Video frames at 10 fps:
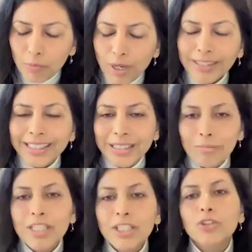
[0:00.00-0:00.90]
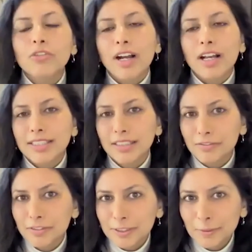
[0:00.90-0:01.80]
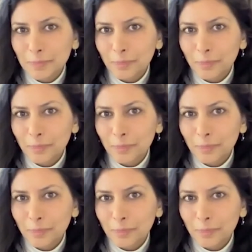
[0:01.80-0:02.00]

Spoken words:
by the image of ourselves.